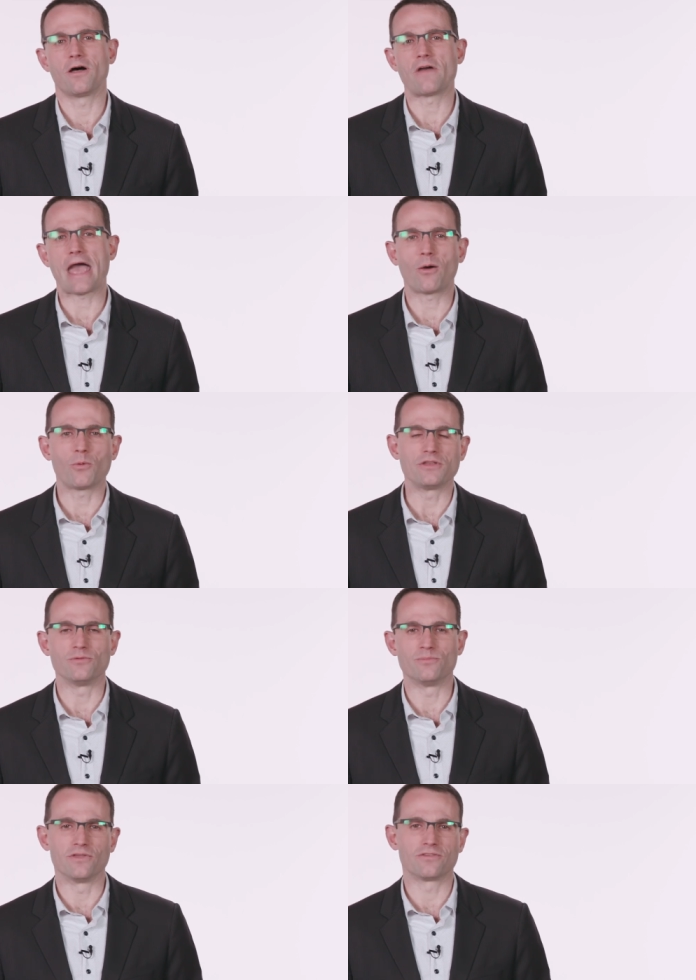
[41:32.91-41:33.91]
of how we
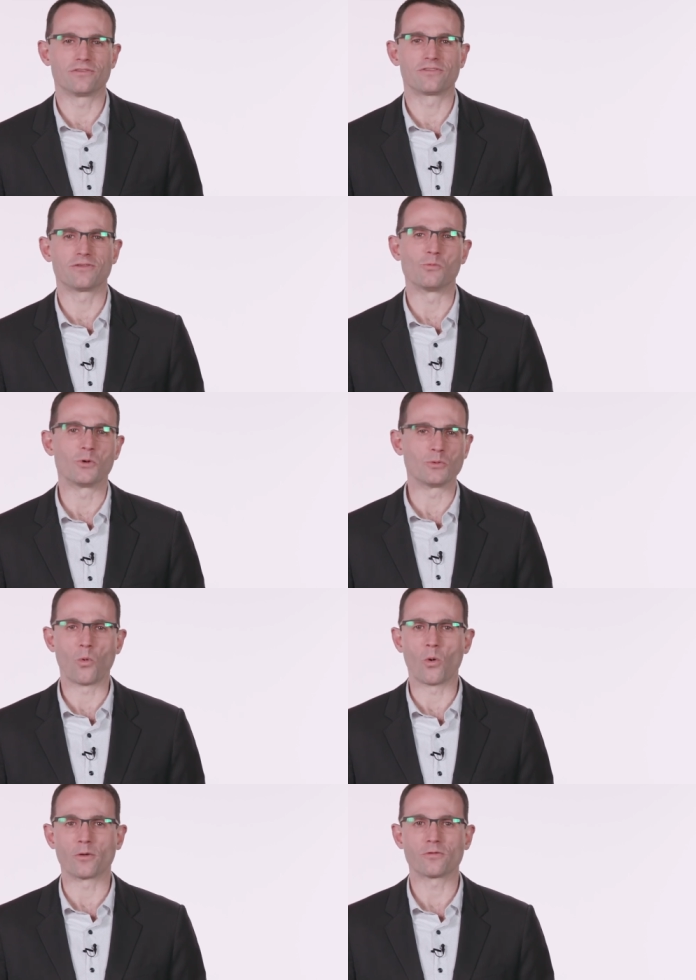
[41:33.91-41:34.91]
do business and win
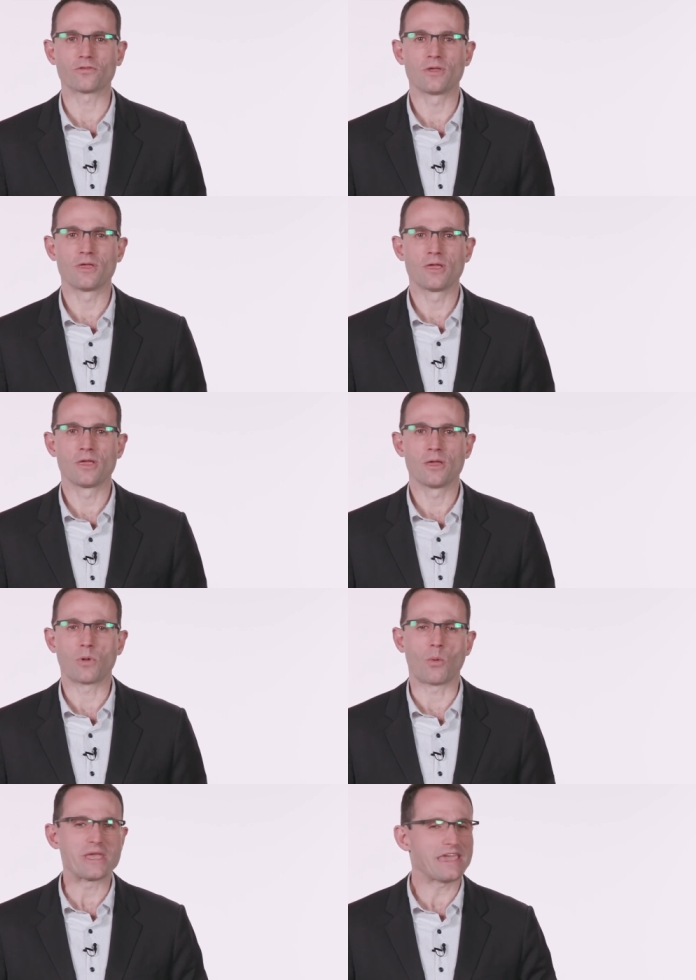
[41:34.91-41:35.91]
wars.
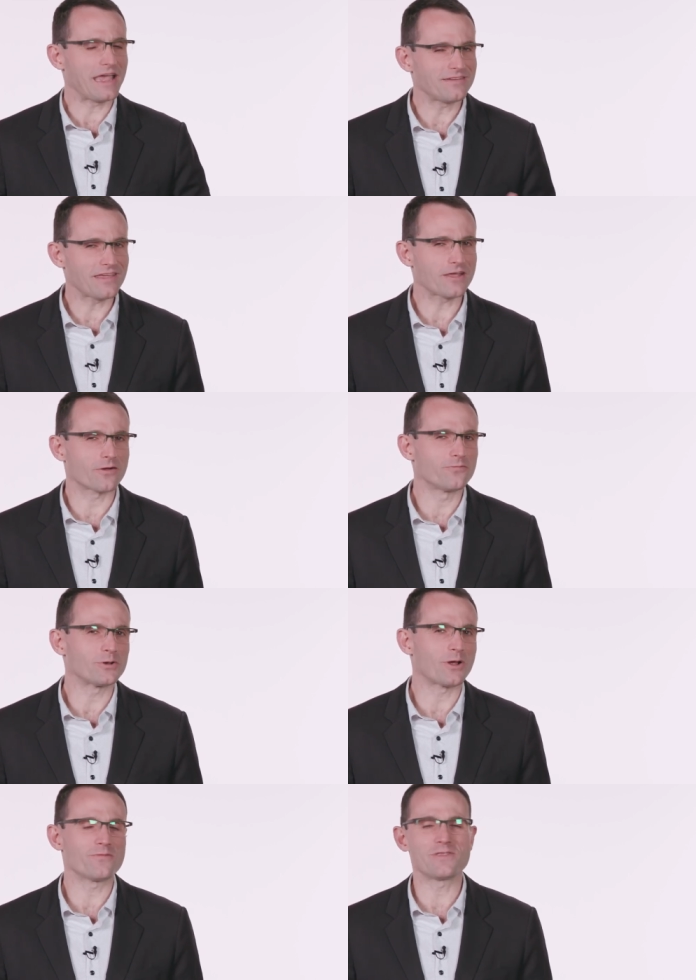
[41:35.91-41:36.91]
But we can't take our
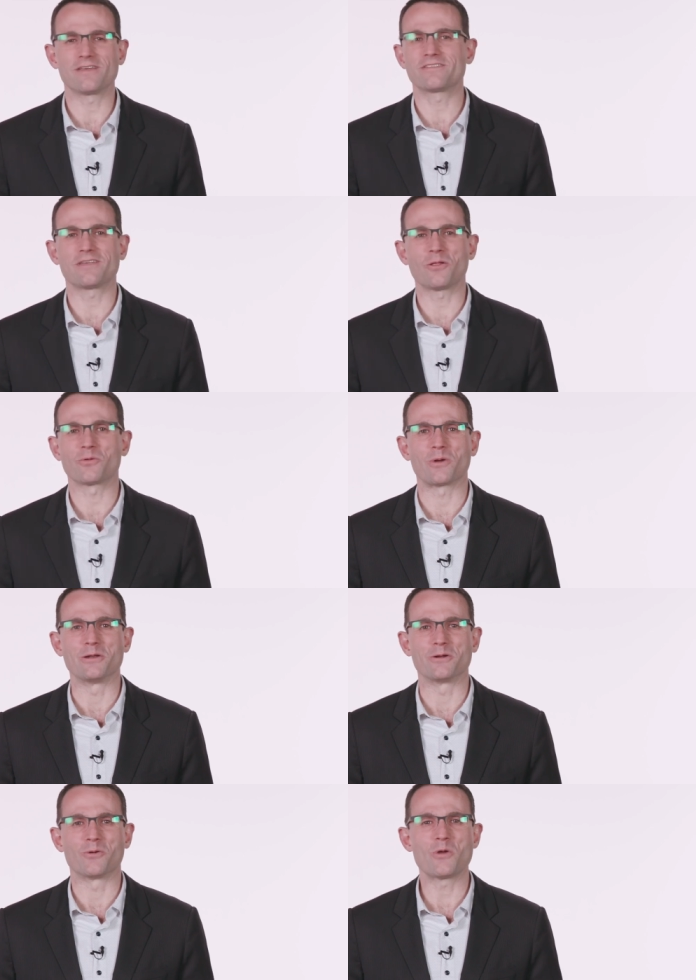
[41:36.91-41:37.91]
foot off the
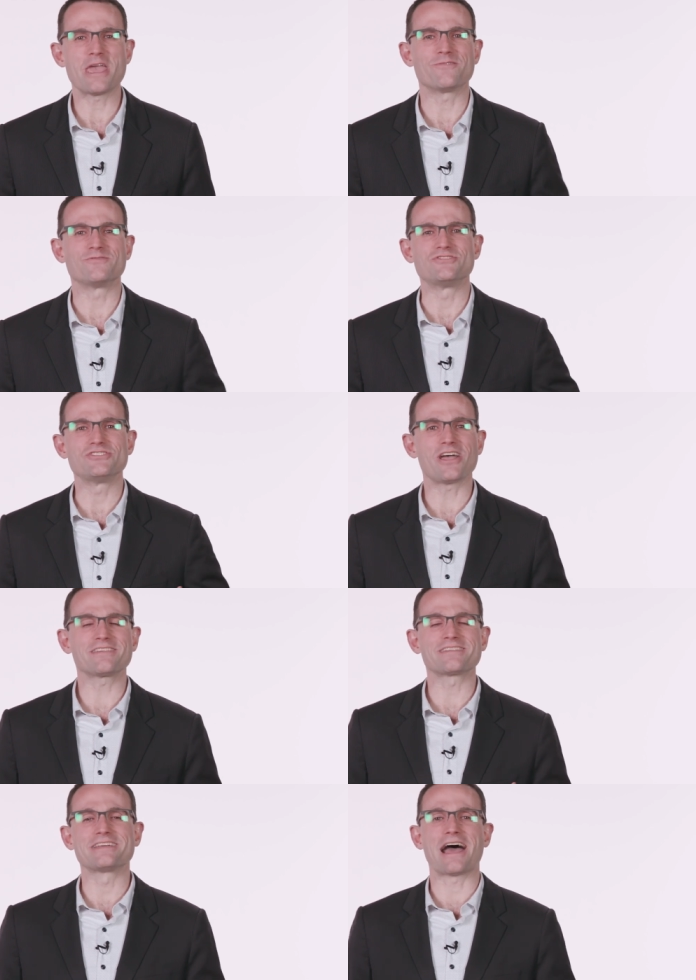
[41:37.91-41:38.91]
accelerator. We have
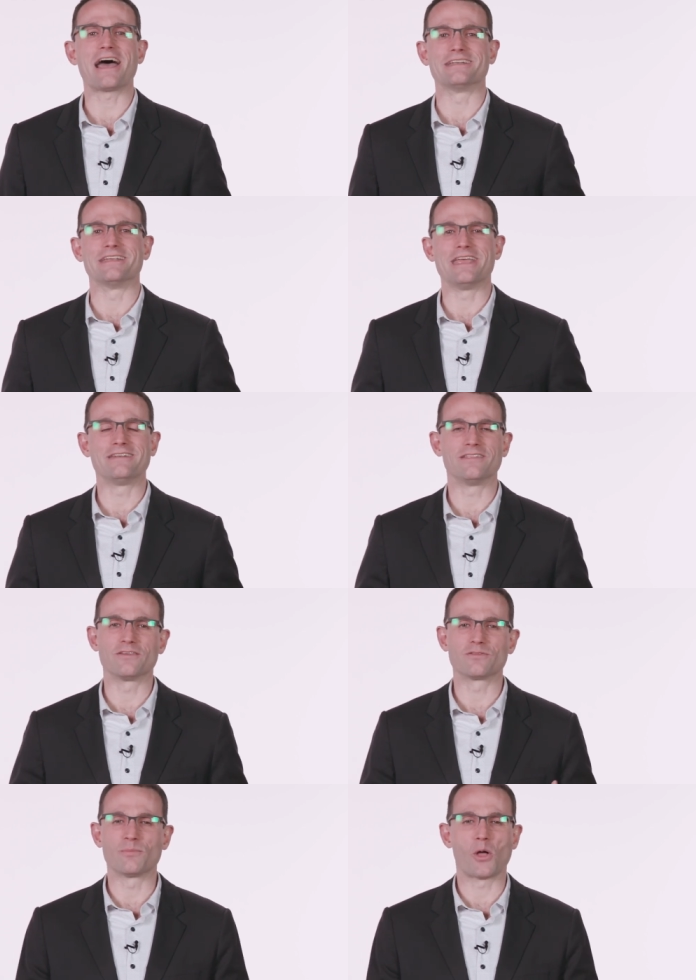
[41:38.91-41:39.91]
just gotten into
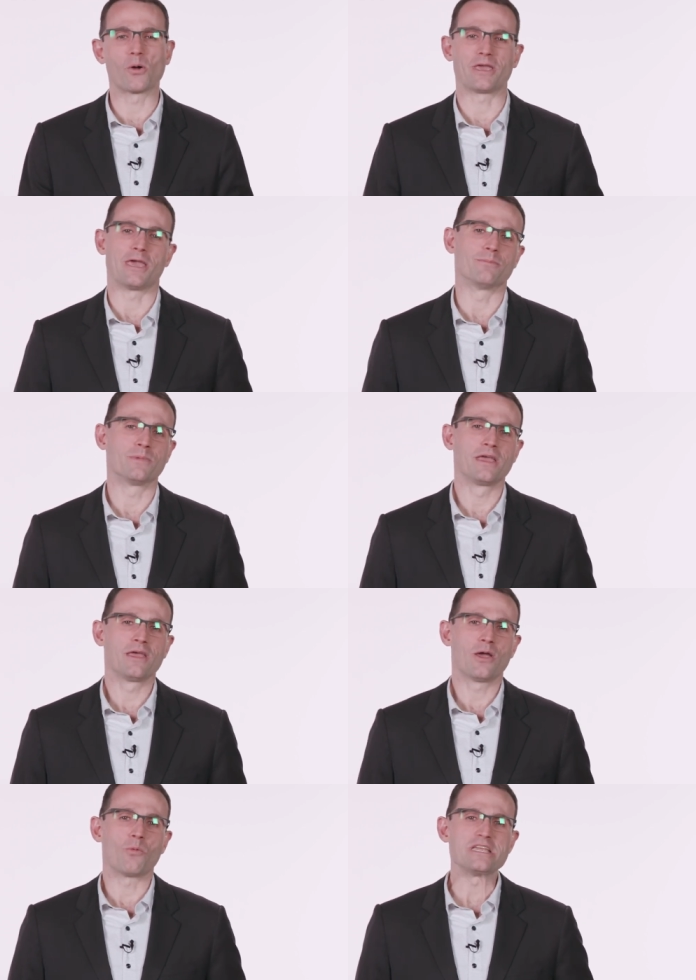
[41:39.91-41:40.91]
this ball game.
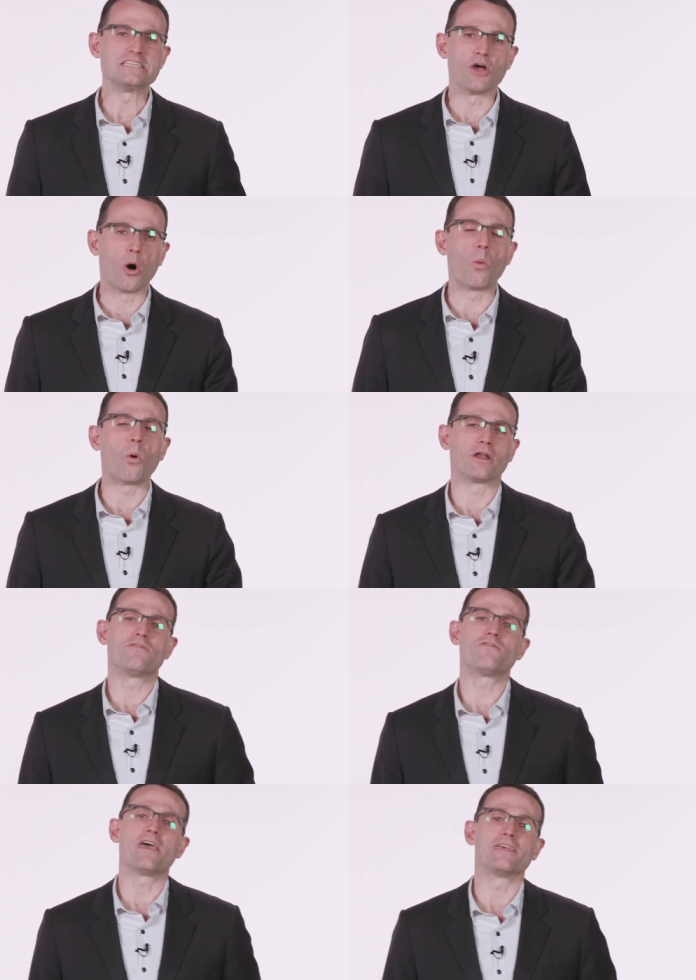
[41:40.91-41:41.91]
We don't want to
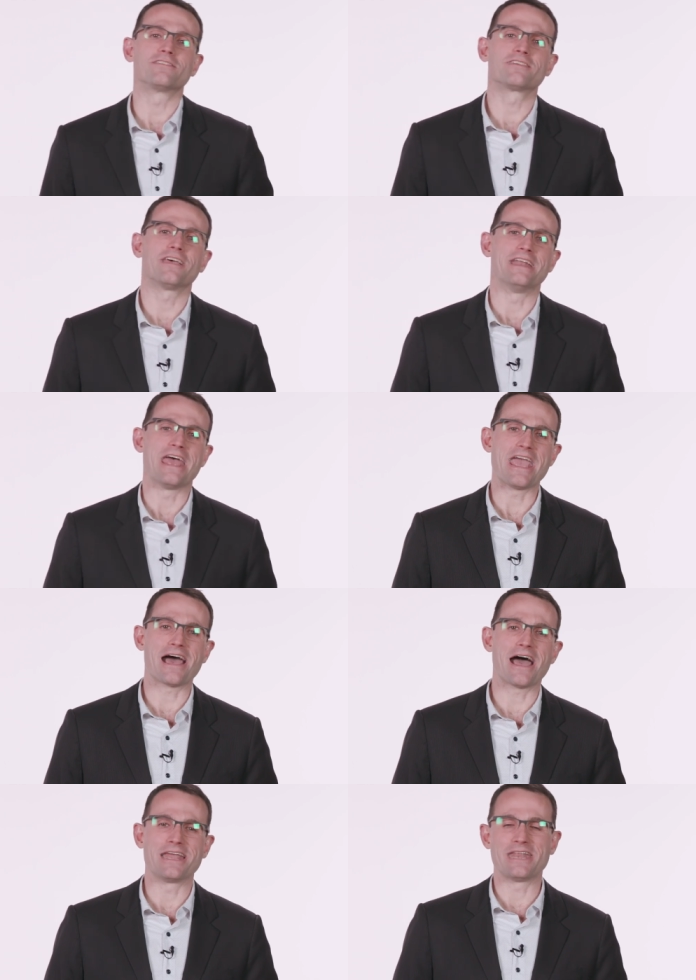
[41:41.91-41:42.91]
face an
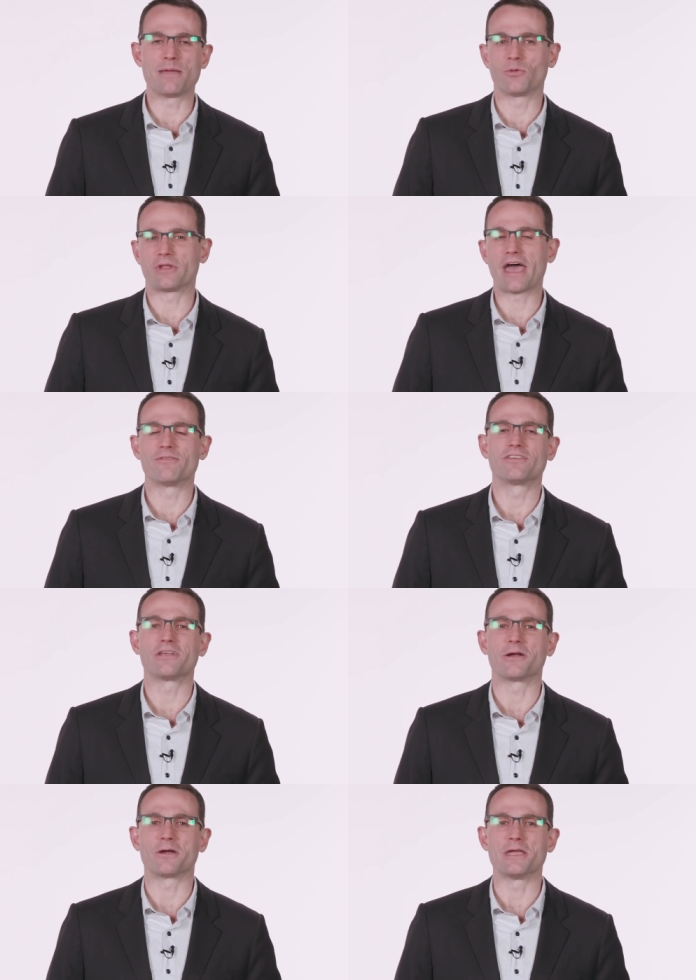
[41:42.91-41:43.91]
AI-enabled
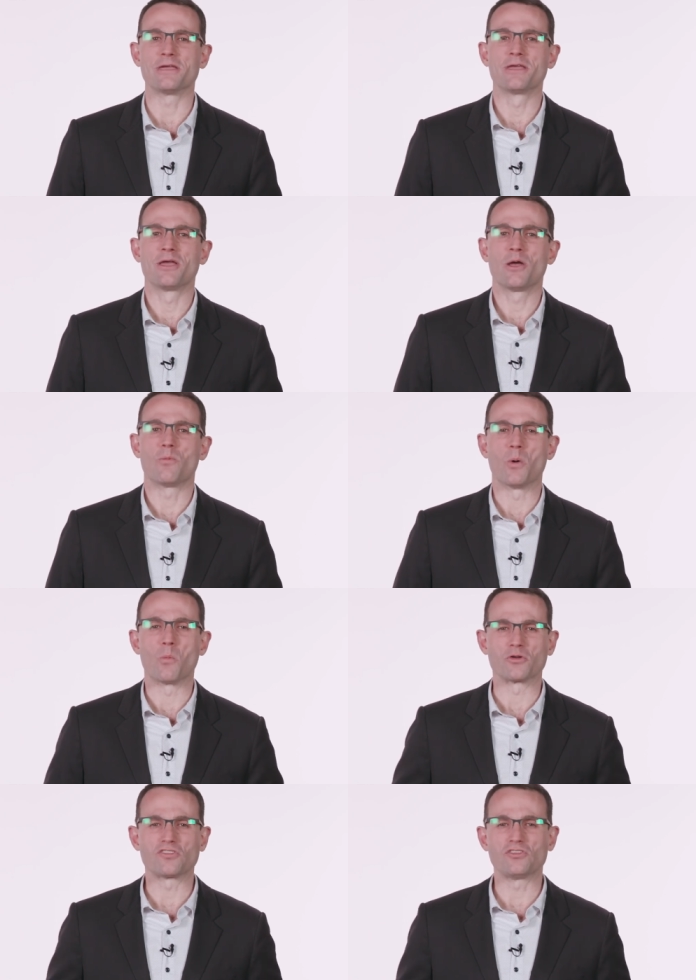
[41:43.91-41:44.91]
adversary when
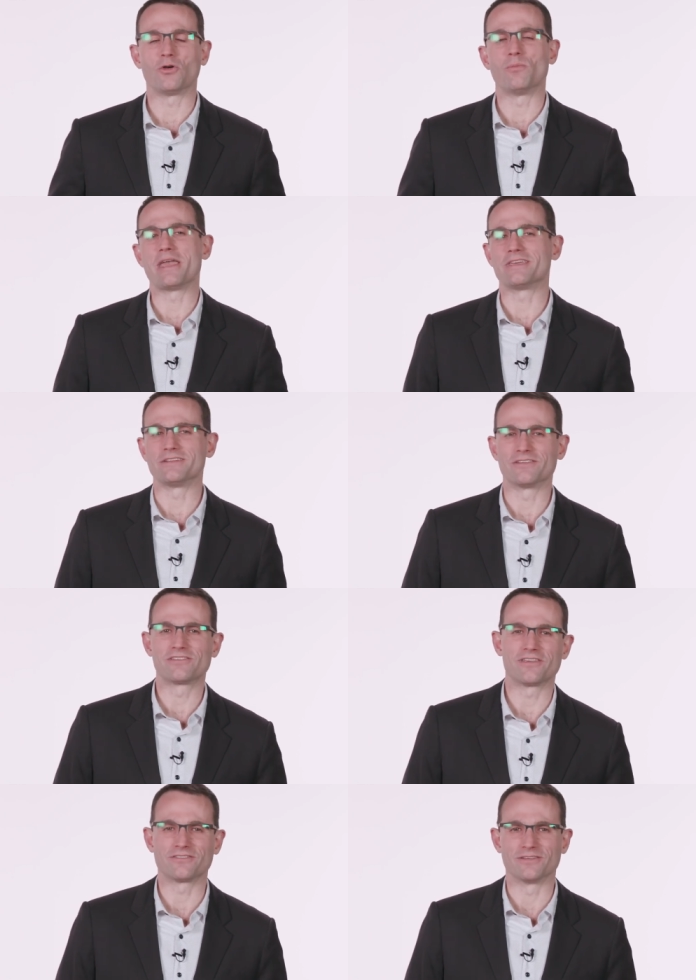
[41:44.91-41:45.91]
we're still making
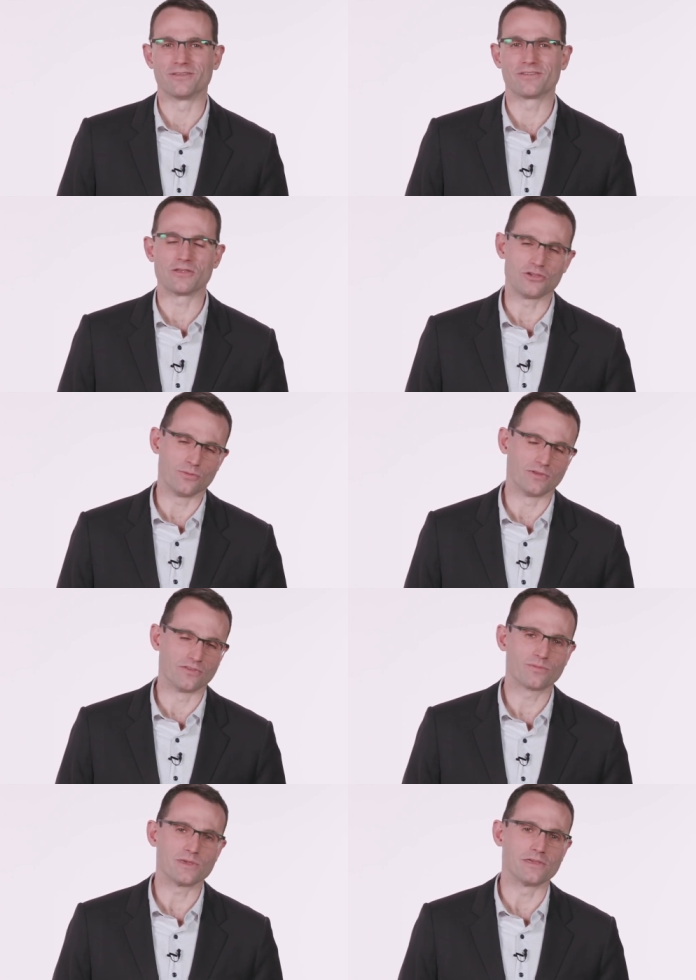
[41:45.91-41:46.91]
decisions at human
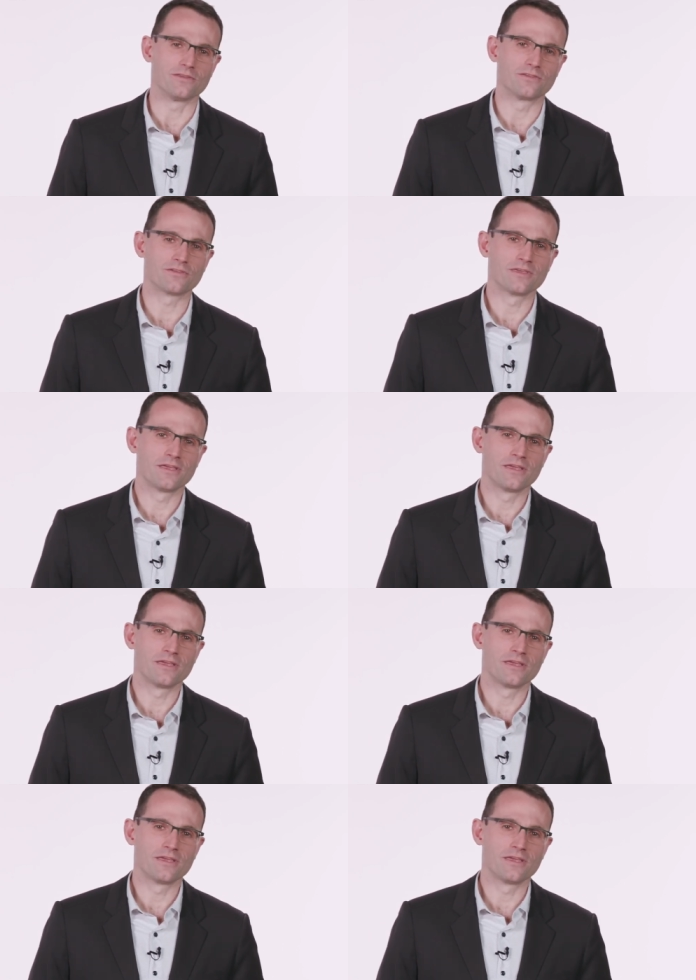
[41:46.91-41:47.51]
speeds.